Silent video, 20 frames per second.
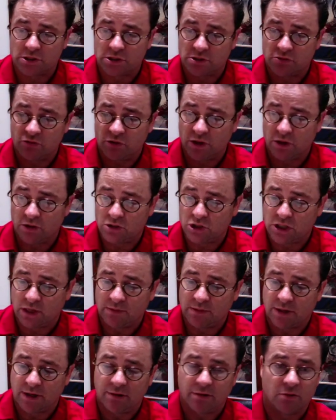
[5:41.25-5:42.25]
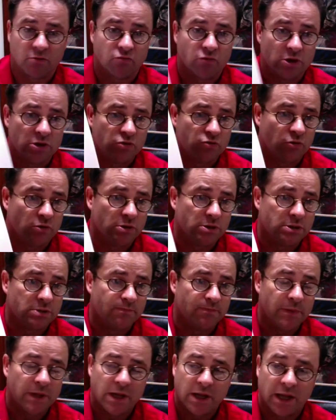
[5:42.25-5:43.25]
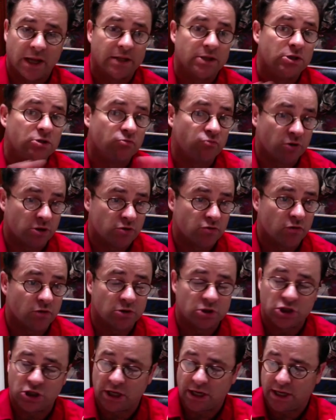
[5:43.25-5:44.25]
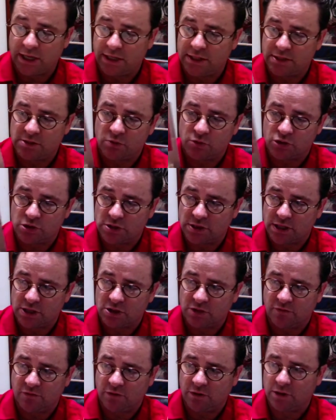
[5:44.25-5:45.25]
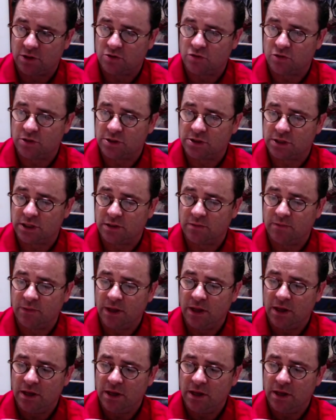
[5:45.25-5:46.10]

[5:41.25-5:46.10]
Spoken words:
There's a really good chapter here on the restaurants and restaurant chains, which is actually very interesting.